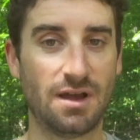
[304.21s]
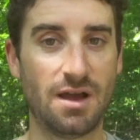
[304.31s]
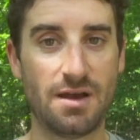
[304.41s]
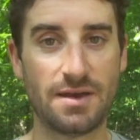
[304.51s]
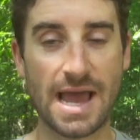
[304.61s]

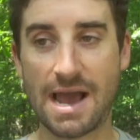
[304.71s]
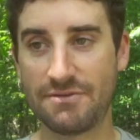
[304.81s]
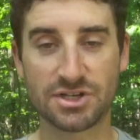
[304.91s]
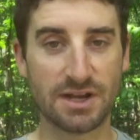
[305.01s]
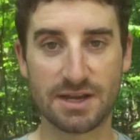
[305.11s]
I
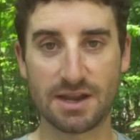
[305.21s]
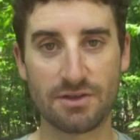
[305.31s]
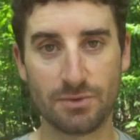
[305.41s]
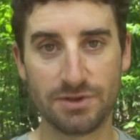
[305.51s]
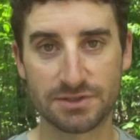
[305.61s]
haven't tried any
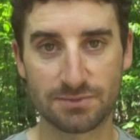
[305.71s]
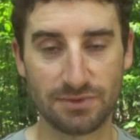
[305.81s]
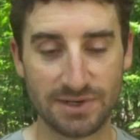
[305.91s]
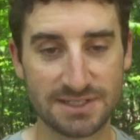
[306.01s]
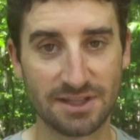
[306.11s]
other wheels
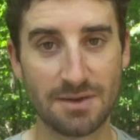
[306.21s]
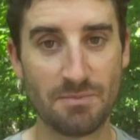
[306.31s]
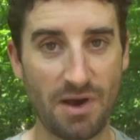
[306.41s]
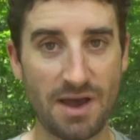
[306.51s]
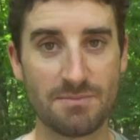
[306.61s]
recently,
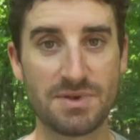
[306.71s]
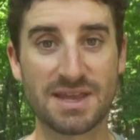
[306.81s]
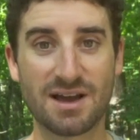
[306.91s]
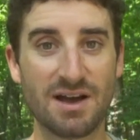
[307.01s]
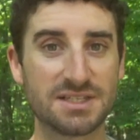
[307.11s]
but
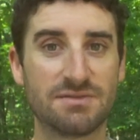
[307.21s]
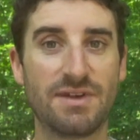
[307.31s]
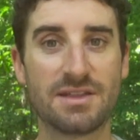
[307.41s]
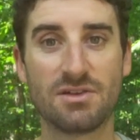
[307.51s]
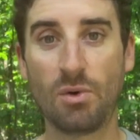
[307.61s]
because of
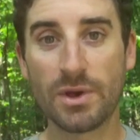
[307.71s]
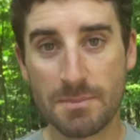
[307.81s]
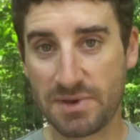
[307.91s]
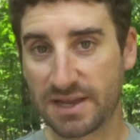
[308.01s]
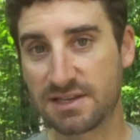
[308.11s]
that, the only
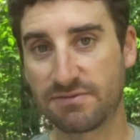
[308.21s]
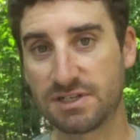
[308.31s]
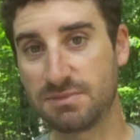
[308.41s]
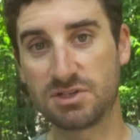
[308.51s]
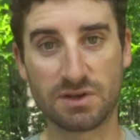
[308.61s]
big
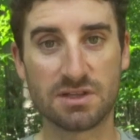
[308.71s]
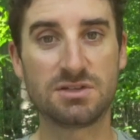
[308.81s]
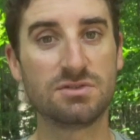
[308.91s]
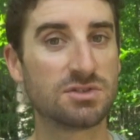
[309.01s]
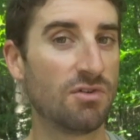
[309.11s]
difference between the
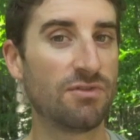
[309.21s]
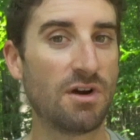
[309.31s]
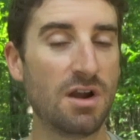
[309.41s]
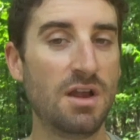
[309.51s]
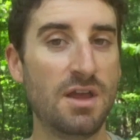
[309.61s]
two so
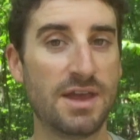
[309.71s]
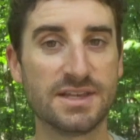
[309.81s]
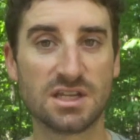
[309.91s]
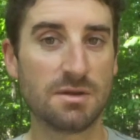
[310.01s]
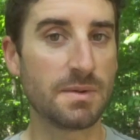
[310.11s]
far
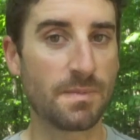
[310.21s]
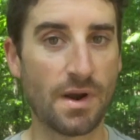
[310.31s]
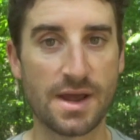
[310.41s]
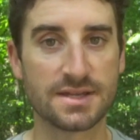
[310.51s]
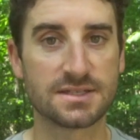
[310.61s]
is going to be
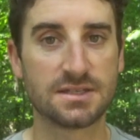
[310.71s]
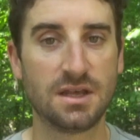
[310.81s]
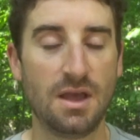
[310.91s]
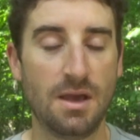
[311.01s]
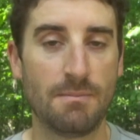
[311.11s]
price
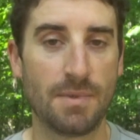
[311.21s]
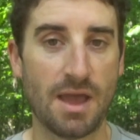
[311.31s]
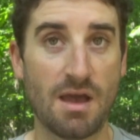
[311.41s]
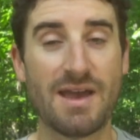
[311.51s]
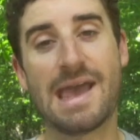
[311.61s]

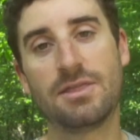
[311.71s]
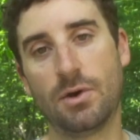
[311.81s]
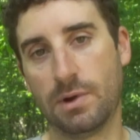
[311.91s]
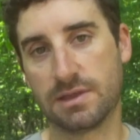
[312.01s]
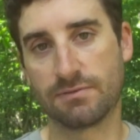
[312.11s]
and
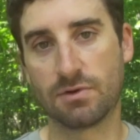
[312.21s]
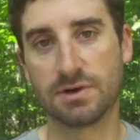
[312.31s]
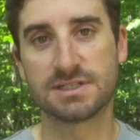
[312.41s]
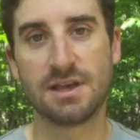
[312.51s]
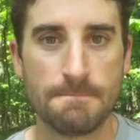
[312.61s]
the width, of
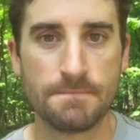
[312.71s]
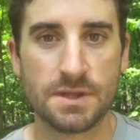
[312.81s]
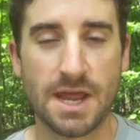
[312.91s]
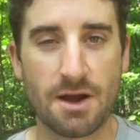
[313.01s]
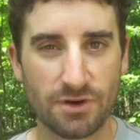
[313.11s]
course.
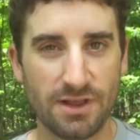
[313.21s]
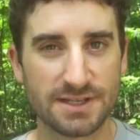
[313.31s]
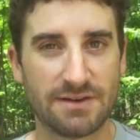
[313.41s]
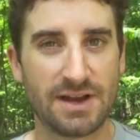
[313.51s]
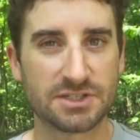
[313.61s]
Now, I
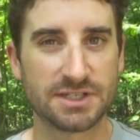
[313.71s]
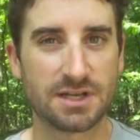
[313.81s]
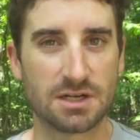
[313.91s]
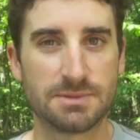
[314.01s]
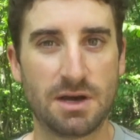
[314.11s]
realize I've actually
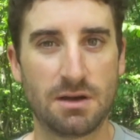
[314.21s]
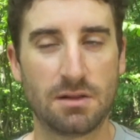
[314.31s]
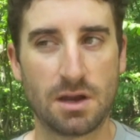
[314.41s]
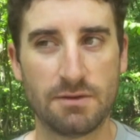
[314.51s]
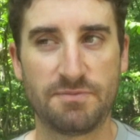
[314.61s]
talked about a
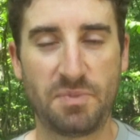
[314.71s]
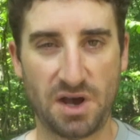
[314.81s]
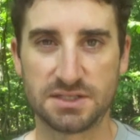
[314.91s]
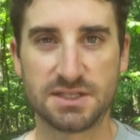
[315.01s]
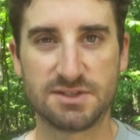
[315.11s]
lot of
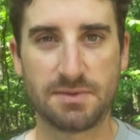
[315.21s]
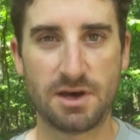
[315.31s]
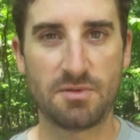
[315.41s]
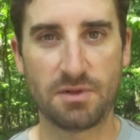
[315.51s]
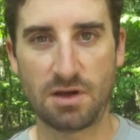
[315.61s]
positives
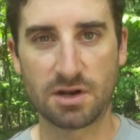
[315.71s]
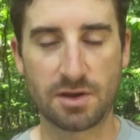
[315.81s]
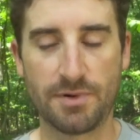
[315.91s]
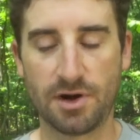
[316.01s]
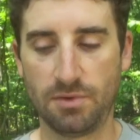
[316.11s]
about them, a lot of
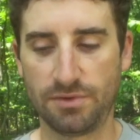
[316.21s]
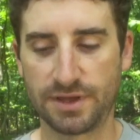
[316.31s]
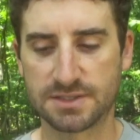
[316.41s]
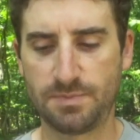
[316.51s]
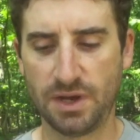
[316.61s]
comparable
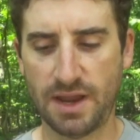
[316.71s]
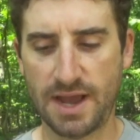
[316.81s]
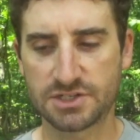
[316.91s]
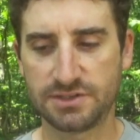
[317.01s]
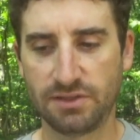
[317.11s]
things, but
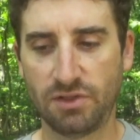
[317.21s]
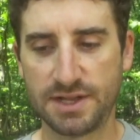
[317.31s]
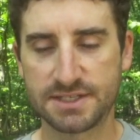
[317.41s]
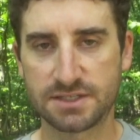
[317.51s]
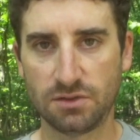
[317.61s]
actually
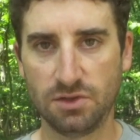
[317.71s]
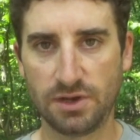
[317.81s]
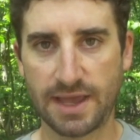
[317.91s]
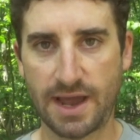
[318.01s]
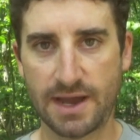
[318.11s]
let's
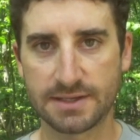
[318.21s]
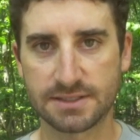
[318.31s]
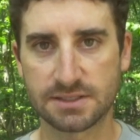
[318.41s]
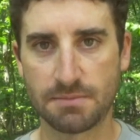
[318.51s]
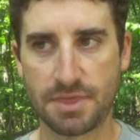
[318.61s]
look at
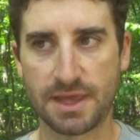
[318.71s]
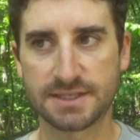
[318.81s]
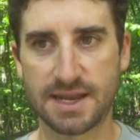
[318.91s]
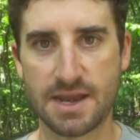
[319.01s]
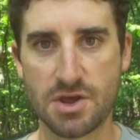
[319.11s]
some
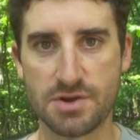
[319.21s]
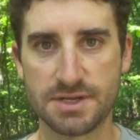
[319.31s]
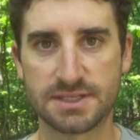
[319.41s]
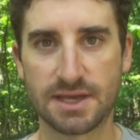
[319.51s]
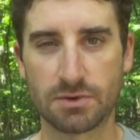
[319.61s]
things that I
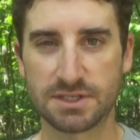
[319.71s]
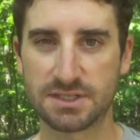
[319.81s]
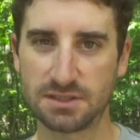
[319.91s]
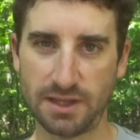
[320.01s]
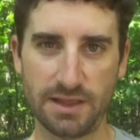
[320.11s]
noticed that were
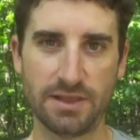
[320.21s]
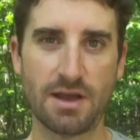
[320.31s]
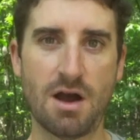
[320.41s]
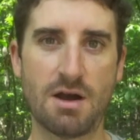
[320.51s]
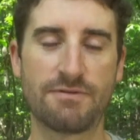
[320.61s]
slightly
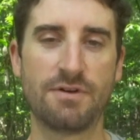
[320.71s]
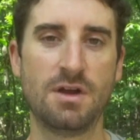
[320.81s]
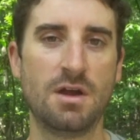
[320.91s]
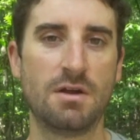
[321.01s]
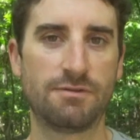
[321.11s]
off
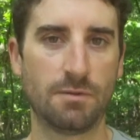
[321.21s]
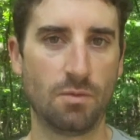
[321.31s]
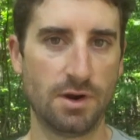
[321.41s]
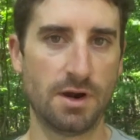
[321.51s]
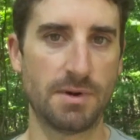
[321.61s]
from
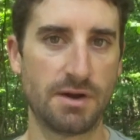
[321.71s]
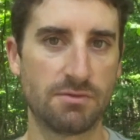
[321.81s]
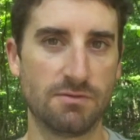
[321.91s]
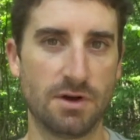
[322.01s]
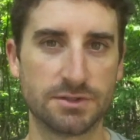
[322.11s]
where my
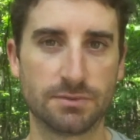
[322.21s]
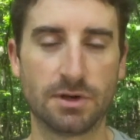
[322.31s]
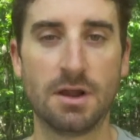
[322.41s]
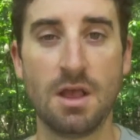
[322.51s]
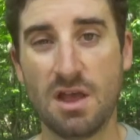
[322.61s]
Rovals
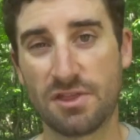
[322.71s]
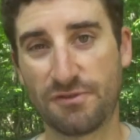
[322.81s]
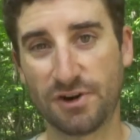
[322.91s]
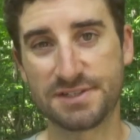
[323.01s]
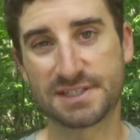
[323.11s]
were. The
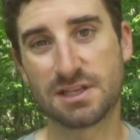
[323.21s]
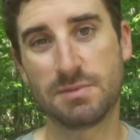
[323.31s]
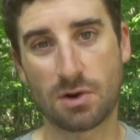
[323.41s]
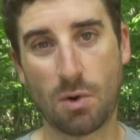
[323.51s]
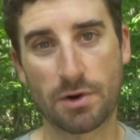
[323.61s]
first is going
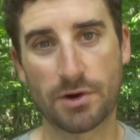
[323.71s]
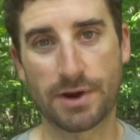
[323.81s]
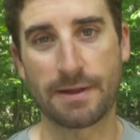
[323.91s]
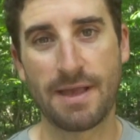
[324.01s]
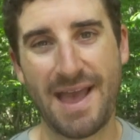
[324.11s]
to be
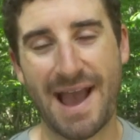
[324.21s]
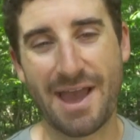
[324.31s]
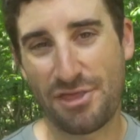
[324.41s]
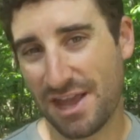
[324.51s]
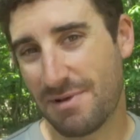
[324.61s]
cornering.
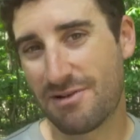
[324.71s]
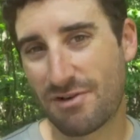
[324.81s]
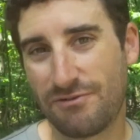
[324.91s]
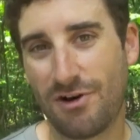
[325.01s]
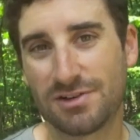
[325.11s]
I think my
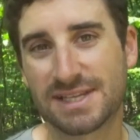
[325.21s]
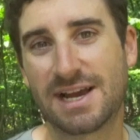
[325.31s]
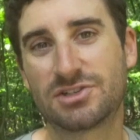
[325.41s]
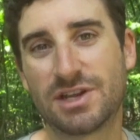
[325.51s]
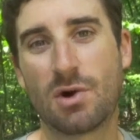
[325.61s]
Rovals
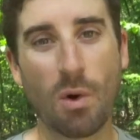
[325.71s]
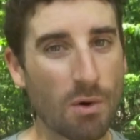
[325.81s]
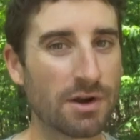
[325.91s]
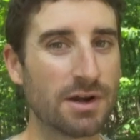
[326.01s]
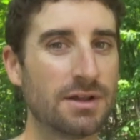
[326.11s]
actually
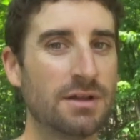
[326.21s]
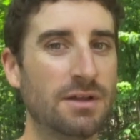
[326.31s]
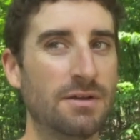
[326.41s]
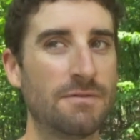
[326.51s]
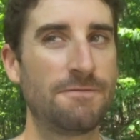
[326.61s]
cornered
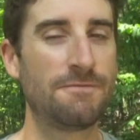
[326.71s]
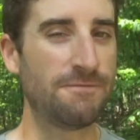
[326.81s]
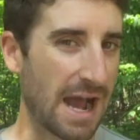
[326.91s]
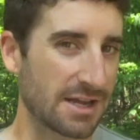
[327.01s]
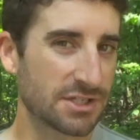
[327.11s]

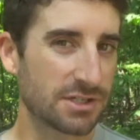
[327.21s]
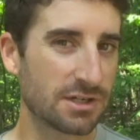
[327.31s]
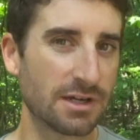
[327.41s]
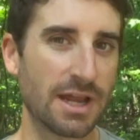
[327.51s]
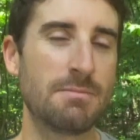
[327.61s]

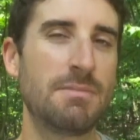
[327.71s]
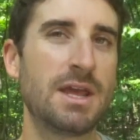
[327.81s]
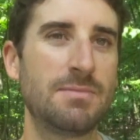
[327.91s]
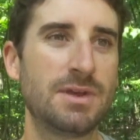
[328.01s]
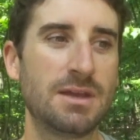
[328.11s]
faster and
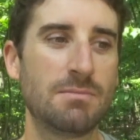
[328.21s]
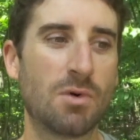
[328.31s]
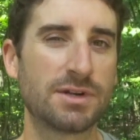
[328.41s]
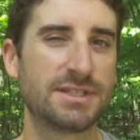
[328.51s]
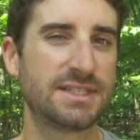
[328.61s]
maybe
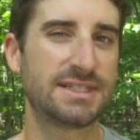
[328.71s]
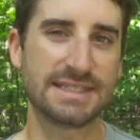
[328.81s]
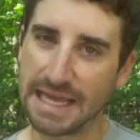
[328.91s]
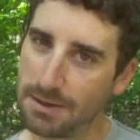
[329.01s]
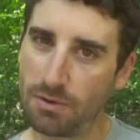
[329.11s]
more
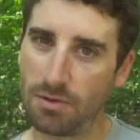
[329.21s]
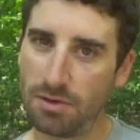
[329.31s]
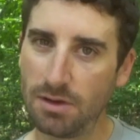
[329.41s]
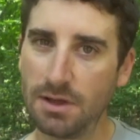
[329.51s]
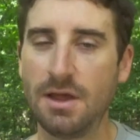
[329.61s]

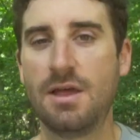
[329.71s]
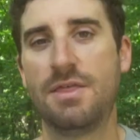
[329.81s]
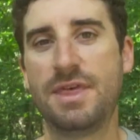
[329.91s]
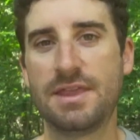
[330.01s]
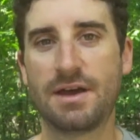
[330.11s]
stable
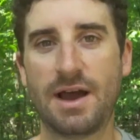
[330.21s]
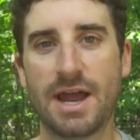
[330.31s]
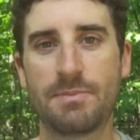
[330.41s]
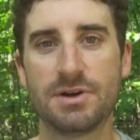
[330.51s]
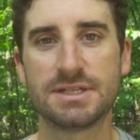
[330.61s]
than the
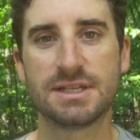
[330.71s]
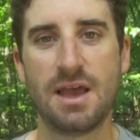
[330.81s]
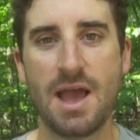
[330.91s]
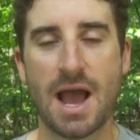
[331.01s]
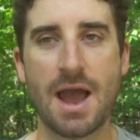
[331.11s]
Hypers.
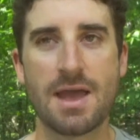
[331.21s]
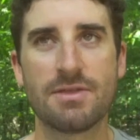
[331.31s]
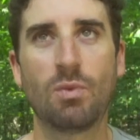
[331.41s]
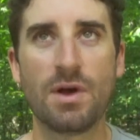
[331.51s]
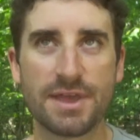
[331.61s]

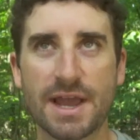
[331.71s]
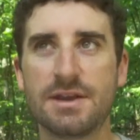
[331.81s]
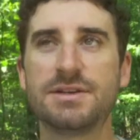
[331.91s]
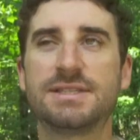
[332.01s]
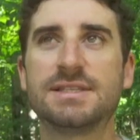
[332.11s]
One thing I
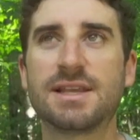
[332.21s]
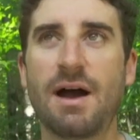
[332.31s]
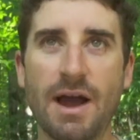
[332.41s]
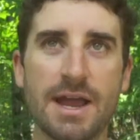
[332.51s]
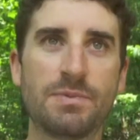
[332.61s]
noticed is the
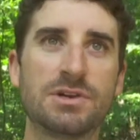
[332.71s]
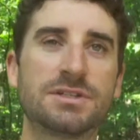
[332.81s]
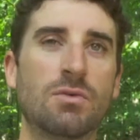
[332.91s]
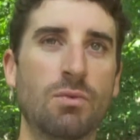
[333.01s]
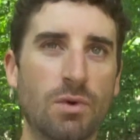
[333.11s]
Hypers
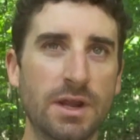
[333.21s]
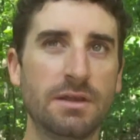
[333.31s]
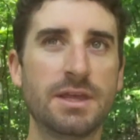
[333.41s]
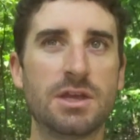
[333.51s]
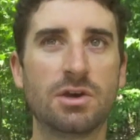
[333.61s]
are
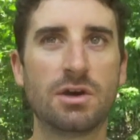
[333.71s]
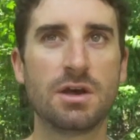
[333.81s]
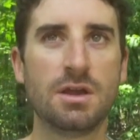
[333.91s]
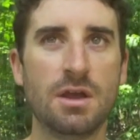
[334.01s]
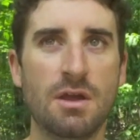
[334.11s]
really
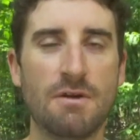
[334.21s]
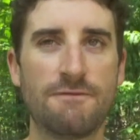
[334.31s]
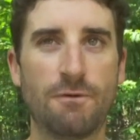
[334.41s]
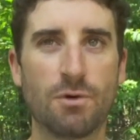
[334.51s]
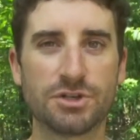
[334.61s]
good
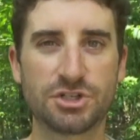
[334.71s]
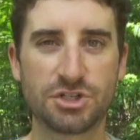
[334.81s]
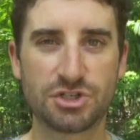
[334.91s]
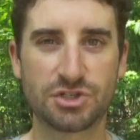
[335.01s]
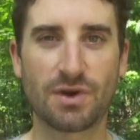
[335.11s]
for
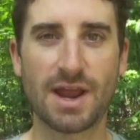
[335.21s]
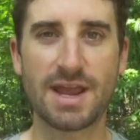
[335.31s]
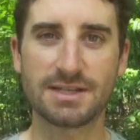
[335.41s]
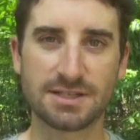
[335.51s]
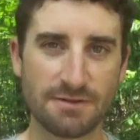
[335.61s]

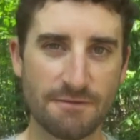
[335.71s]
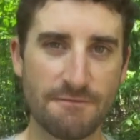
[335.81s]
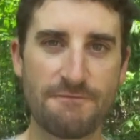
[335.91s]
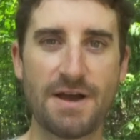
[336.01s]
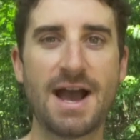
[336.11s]
straight,
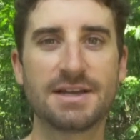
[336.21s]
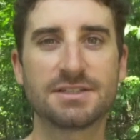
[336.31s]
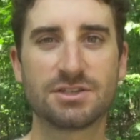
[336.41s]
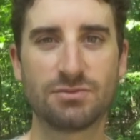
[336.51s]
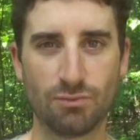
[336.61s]

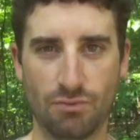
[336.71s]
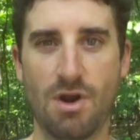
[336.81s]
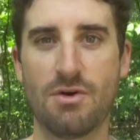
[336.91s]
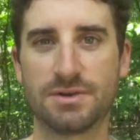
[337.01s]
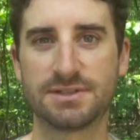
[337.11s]
fast
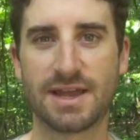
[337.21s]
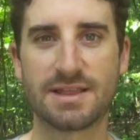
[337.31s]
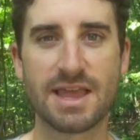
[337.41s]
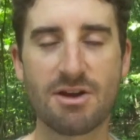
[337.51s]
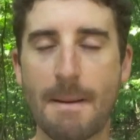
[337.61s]
roads. Like,
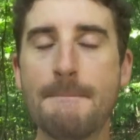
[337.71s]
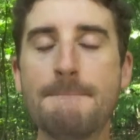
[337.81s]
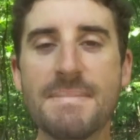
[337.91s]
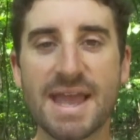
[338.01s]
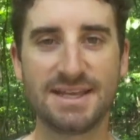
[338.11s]
they are
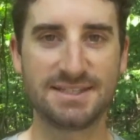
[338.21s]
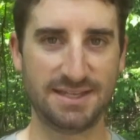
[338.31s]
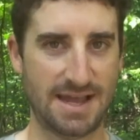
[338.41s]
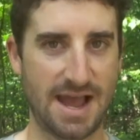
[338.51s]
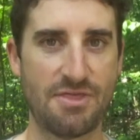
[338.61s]

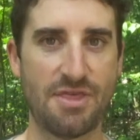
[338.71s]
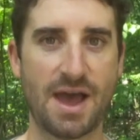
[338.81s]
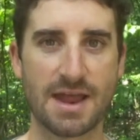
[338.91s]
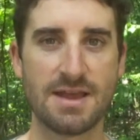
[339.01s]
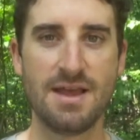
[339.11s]
amazing at
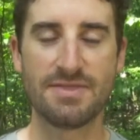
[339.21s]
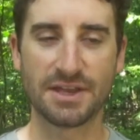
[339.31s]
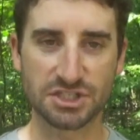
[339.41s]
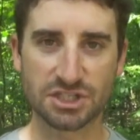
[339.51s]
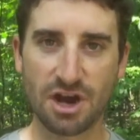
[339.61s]
that. They
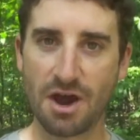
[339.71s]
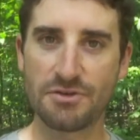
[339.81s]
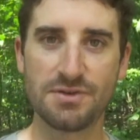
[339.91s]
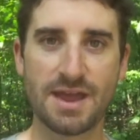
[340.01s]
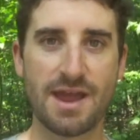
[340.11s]
just cut
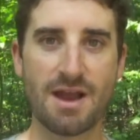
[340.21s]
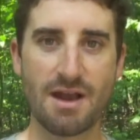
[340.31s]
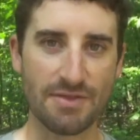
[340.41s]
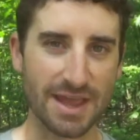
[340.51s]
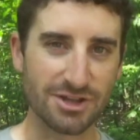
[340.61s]
through the air
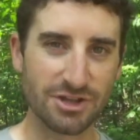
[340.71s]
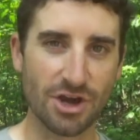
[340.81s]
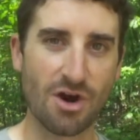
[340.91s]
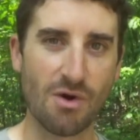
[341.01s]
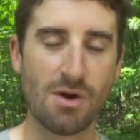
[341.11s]
and they
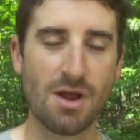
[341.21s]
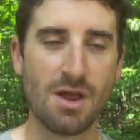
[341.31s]
go.